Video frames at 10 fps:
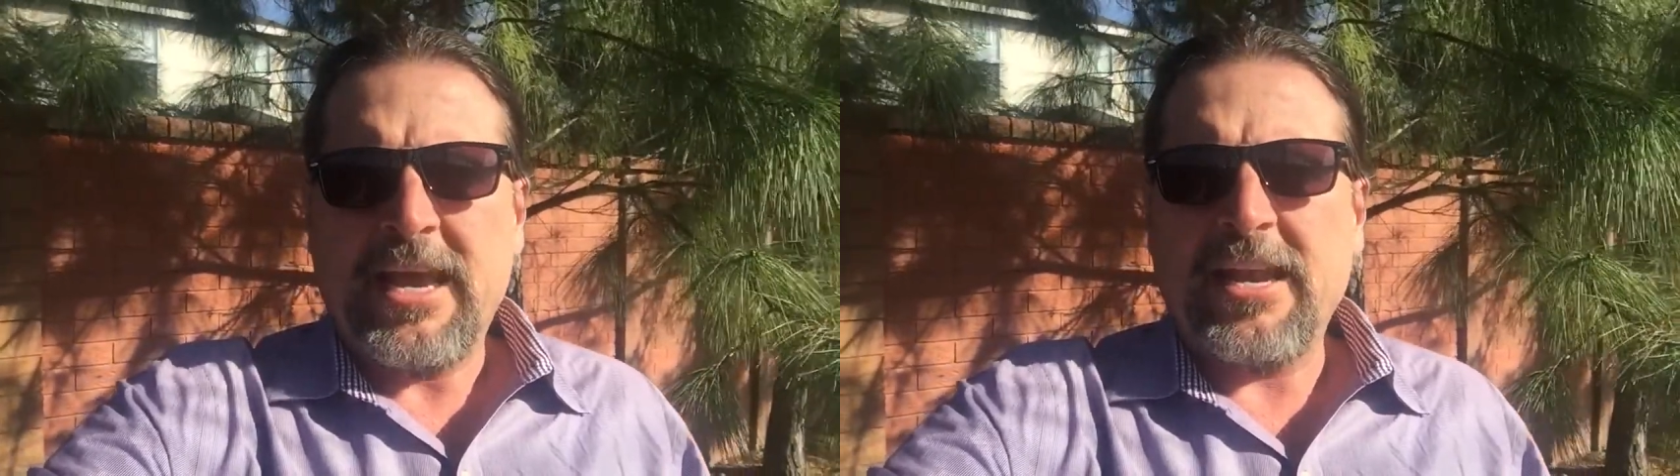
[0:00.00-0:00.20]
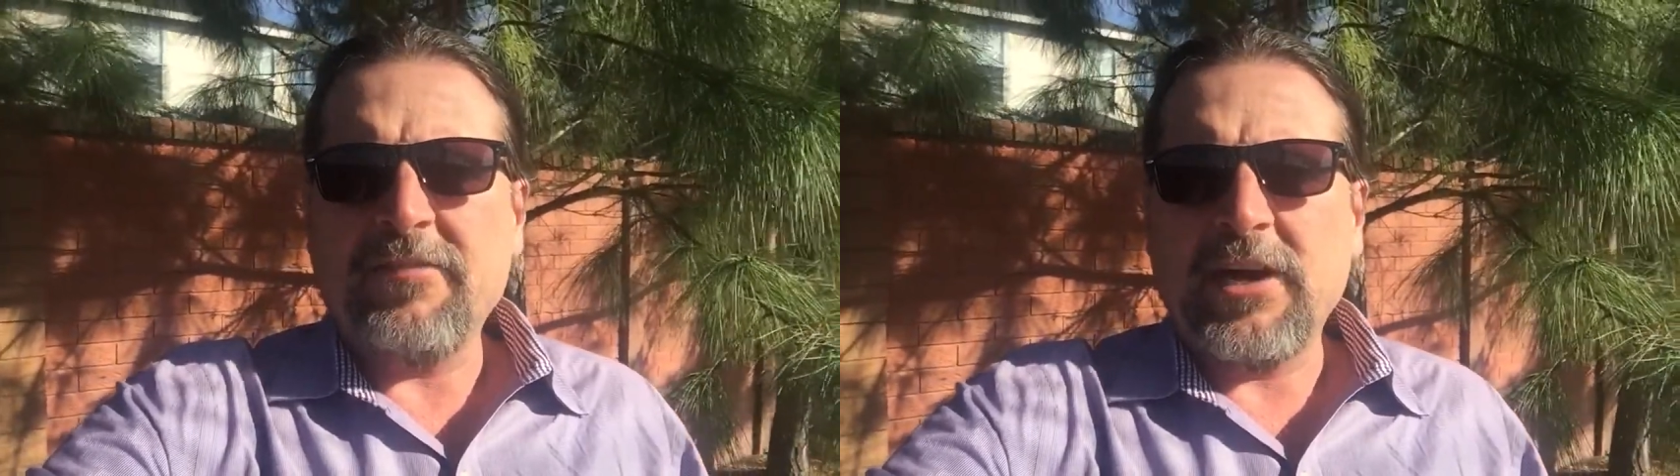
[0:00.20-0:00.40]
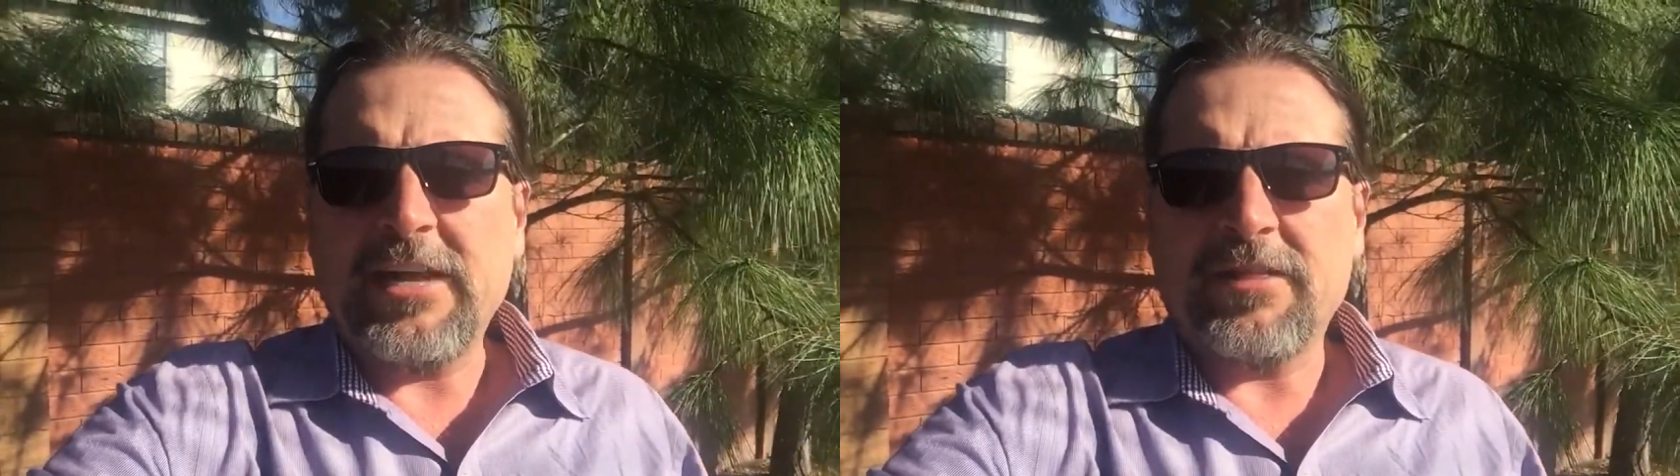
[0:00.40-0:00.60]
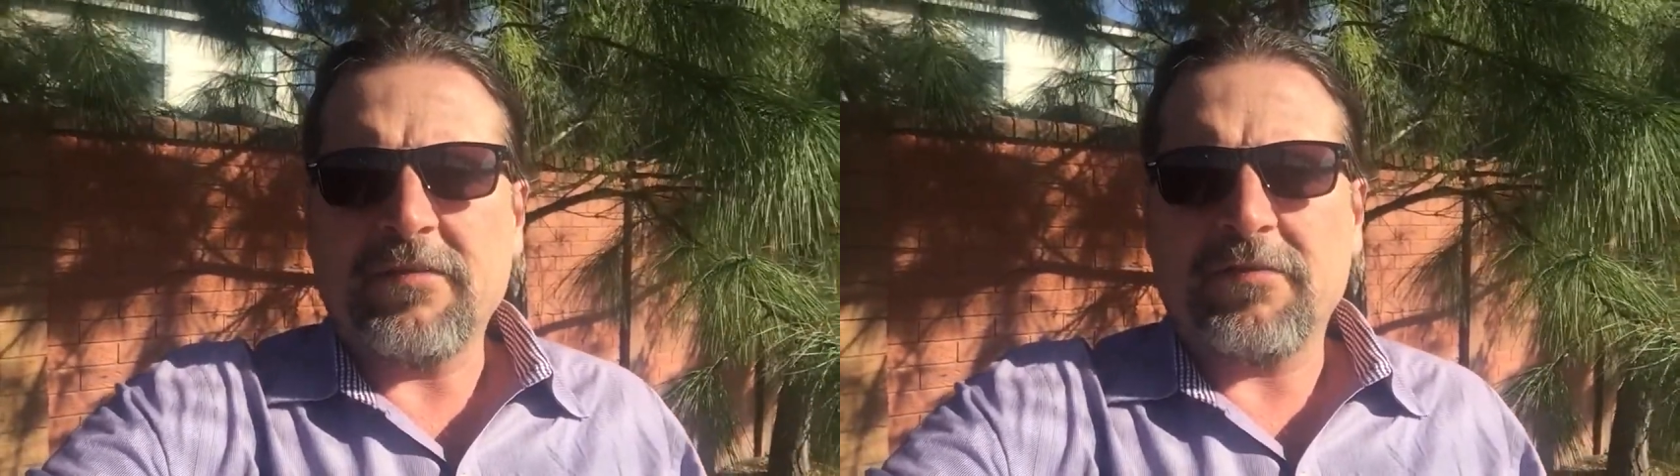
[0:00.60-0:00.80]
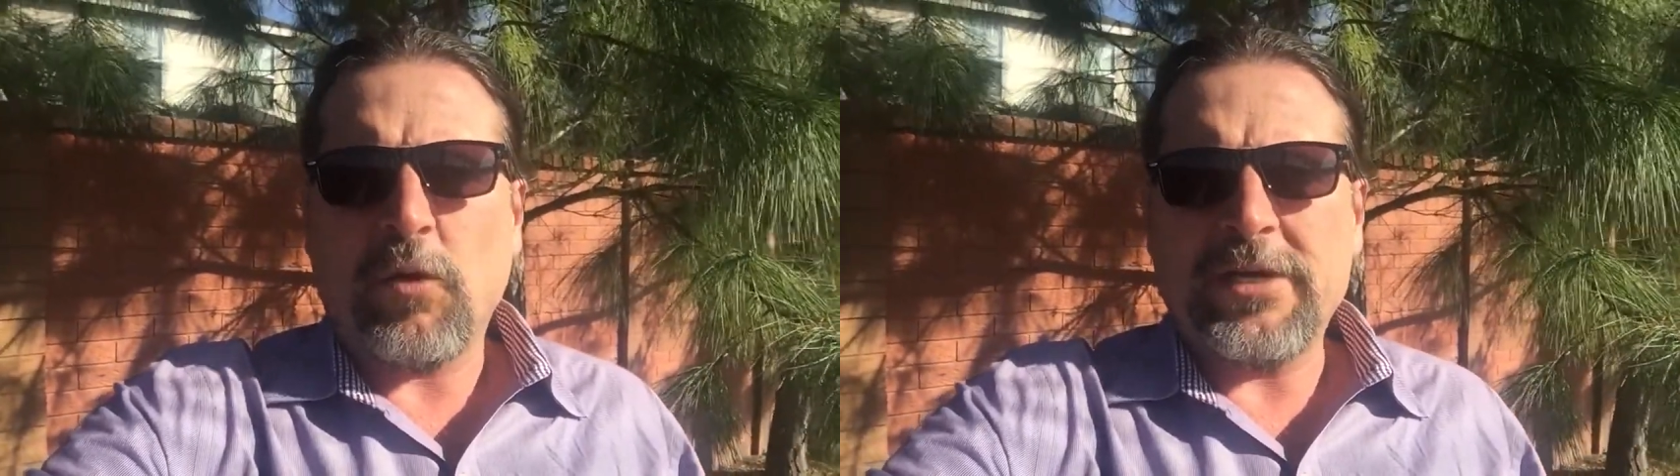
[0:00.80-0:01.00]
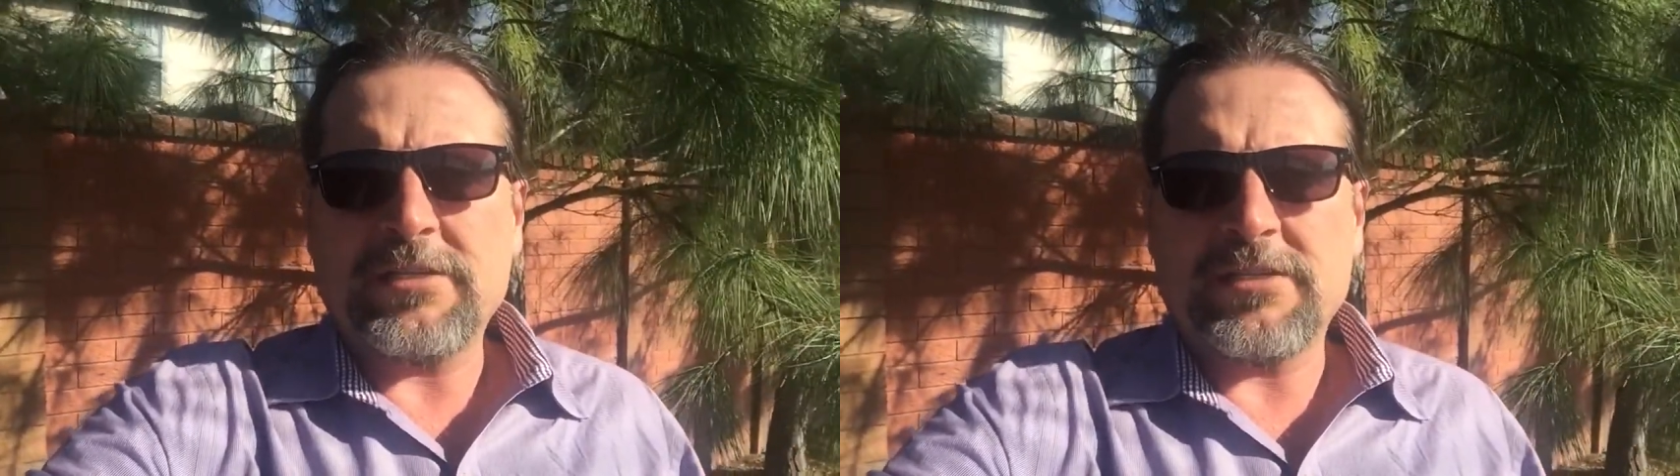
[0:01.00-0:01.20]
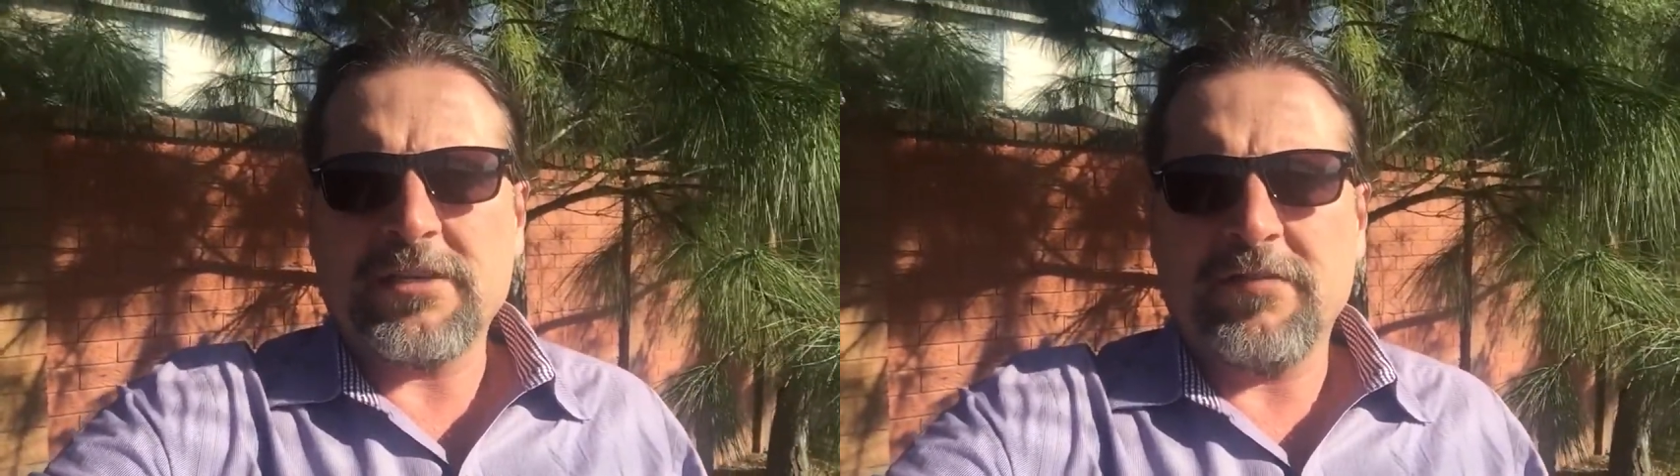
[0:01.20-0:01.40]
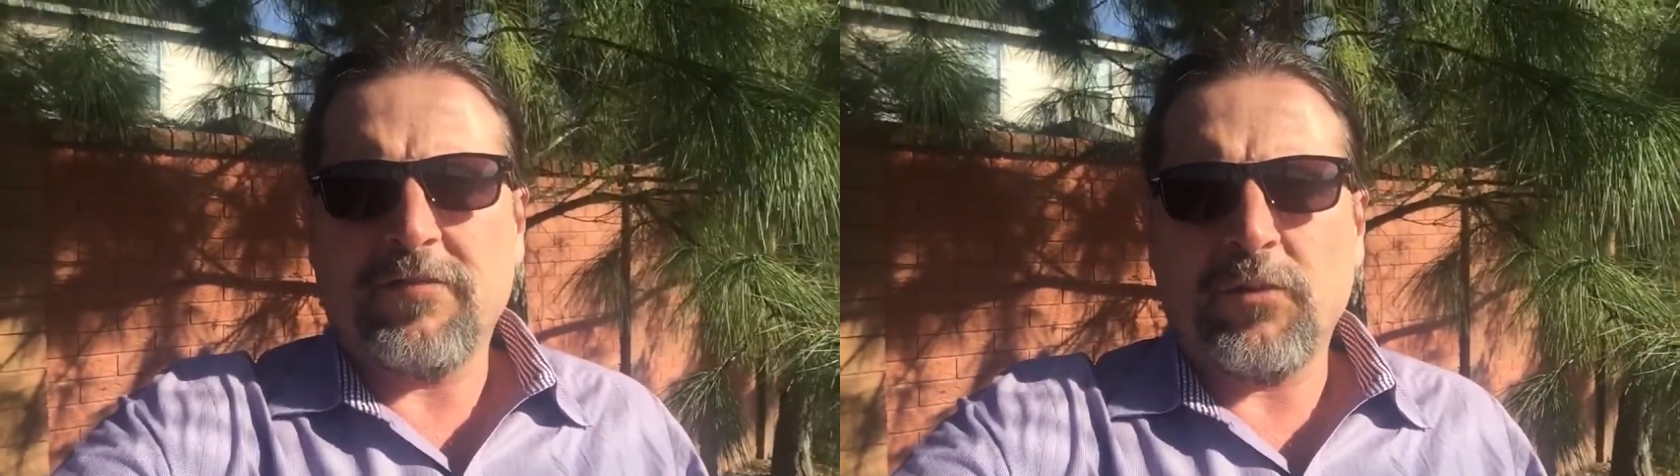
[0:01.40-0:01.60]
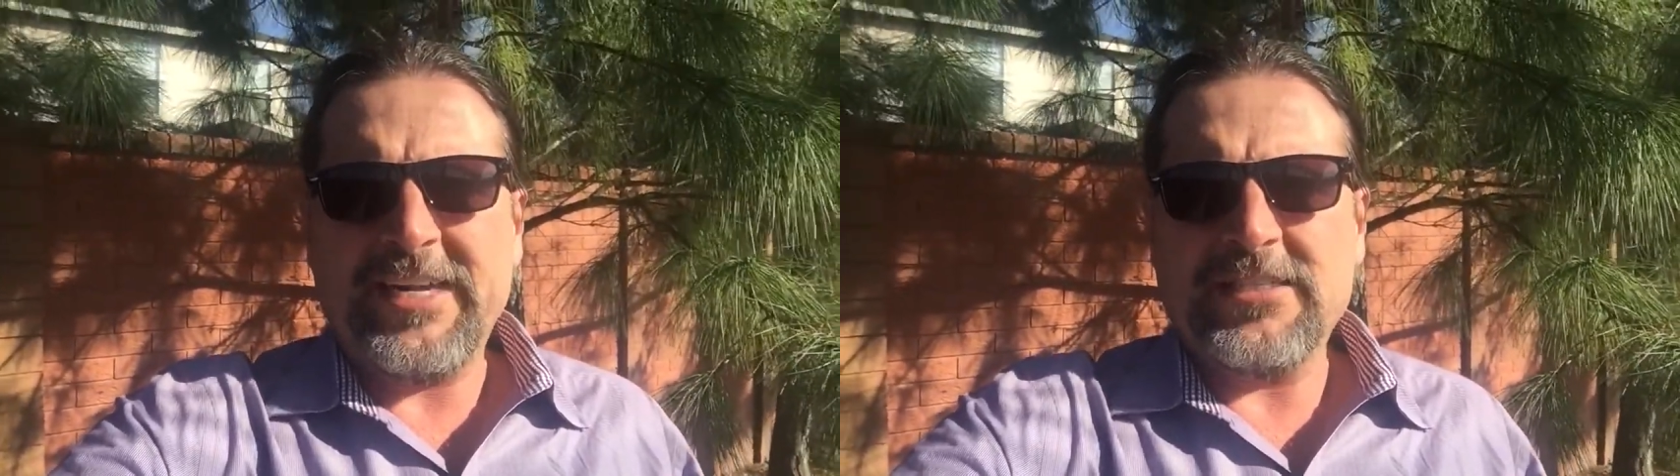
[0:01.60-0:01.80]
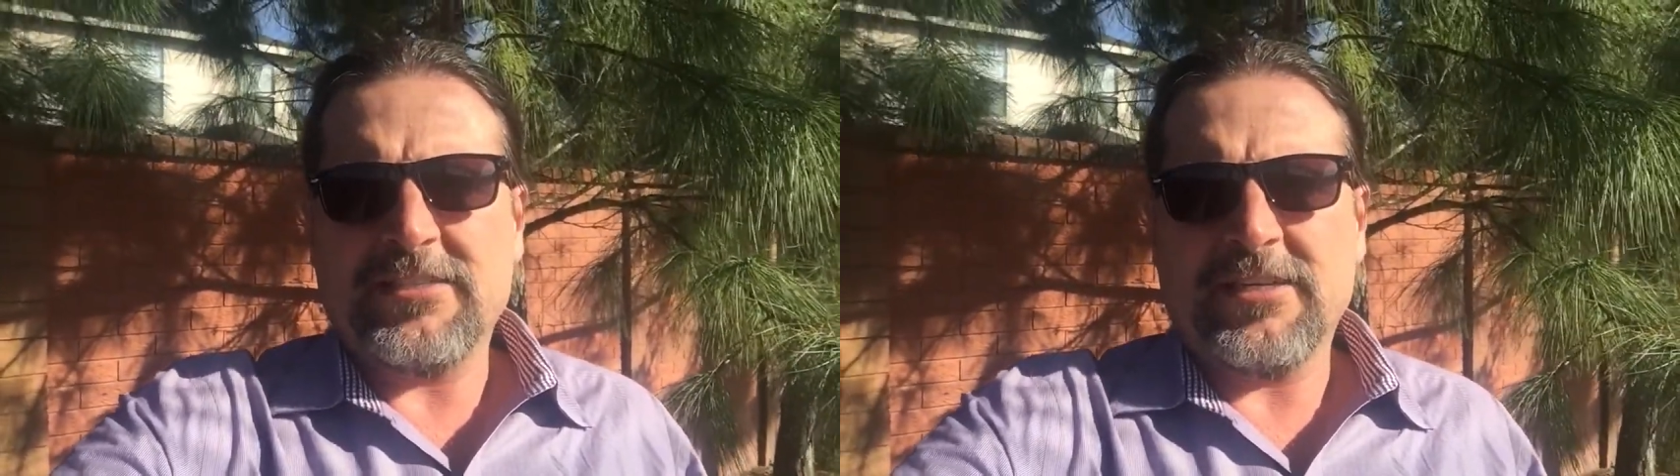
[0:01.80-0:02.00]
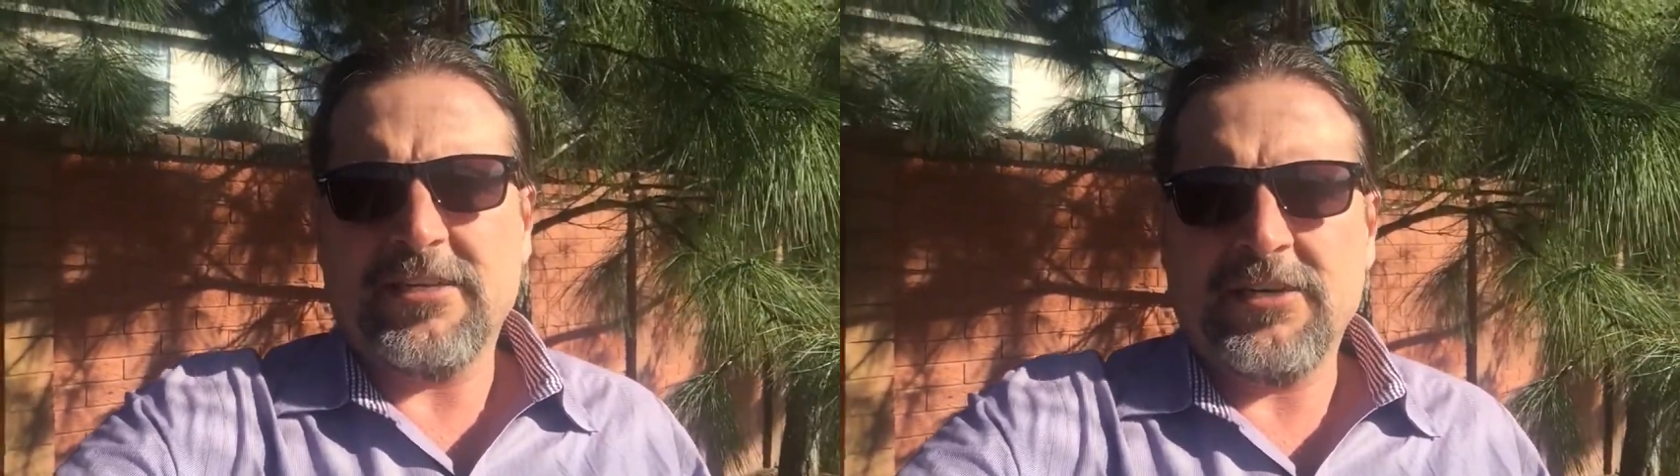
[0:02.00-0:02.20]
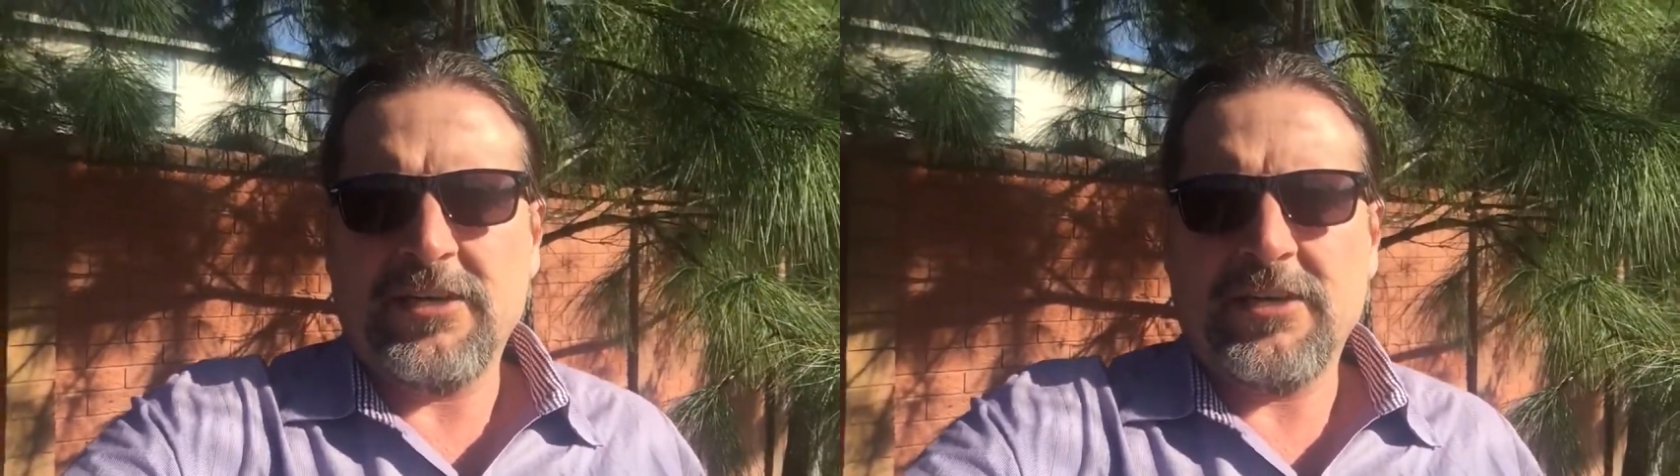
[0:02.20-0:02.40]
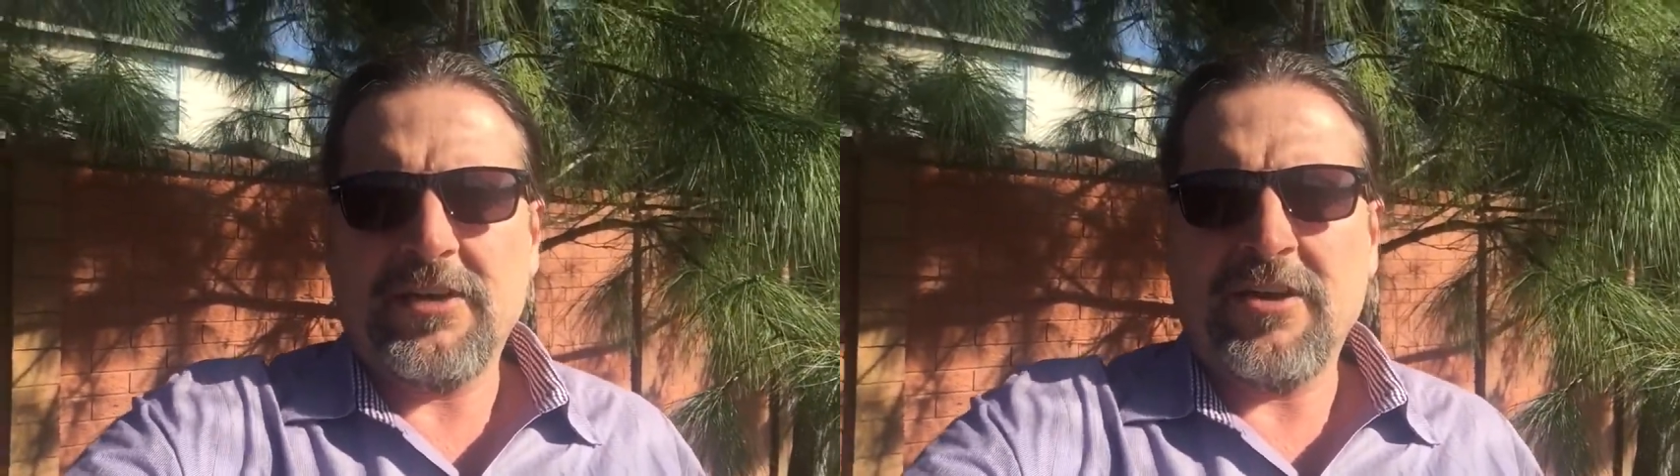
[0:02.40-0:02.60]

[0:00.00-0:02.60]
And never let the voice of reason